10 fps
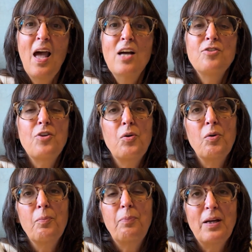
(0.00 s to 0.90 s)
So
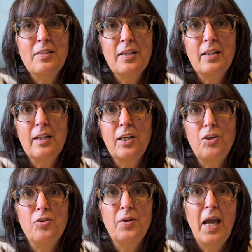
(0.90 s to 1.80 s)
basically,
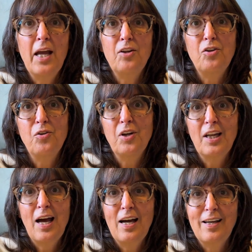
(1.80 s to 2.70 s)
you can
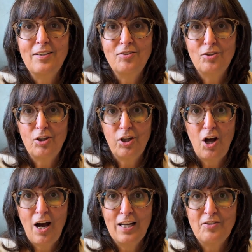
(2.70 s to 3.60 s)
utilize
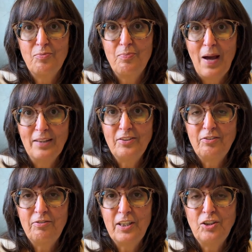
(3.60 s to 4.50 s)
Claude's best
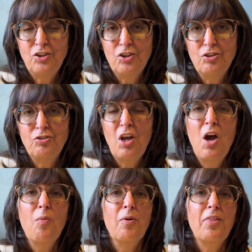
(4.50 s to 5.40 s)
features
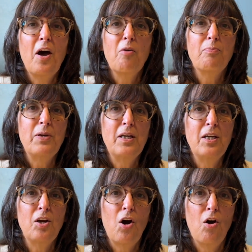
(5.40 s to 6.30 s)
without
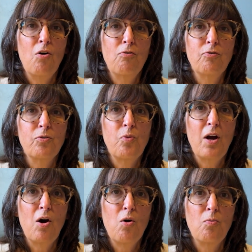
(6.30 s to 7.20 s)
being
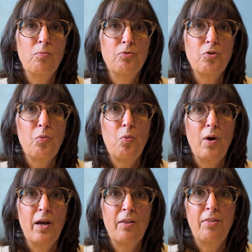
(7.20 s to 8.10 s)
overwhelmed
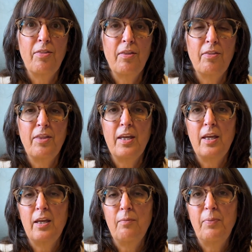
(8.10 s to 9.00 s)
with
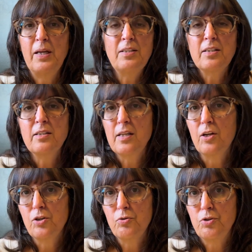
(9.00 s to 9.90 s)
the pieces that
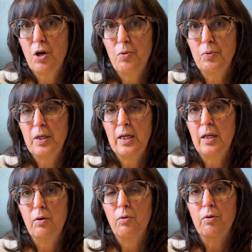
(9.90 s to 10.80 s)
you don't
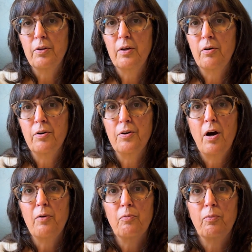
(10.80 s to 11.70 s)
need or that are not
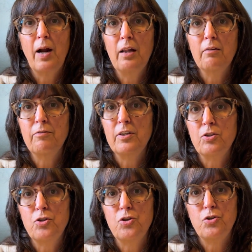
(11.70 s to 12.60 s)
relevant
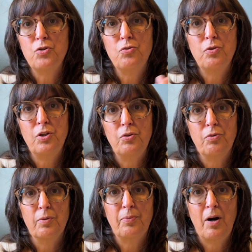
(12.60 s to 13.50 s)
to
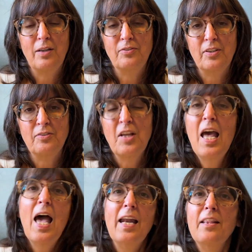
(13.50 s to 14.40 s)
your process.
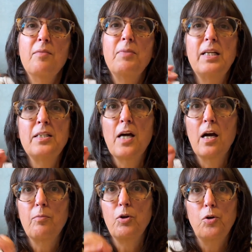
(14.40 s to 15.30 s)
And in the
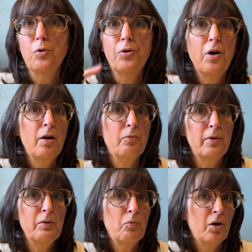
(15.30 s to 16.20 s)
meantime, you're not
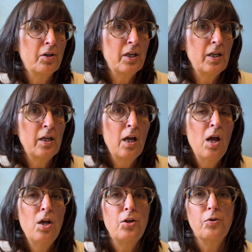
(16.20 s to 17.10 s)
reworking
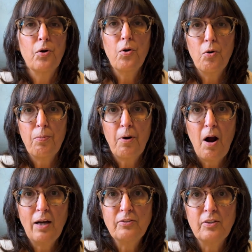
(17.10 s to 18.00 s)
your whole
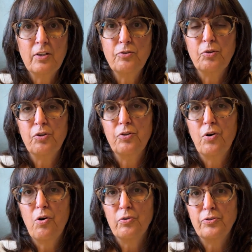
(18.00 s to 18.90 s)
process or your
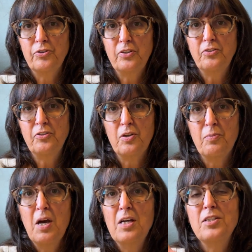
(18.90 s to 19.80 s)
whole system
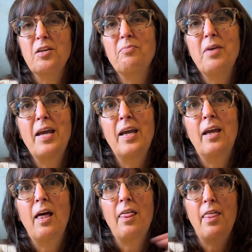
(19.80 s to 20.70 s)
to
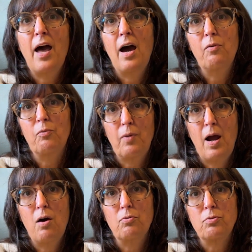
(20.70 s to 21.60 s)
make that
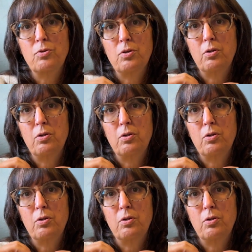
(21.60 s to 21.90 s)
round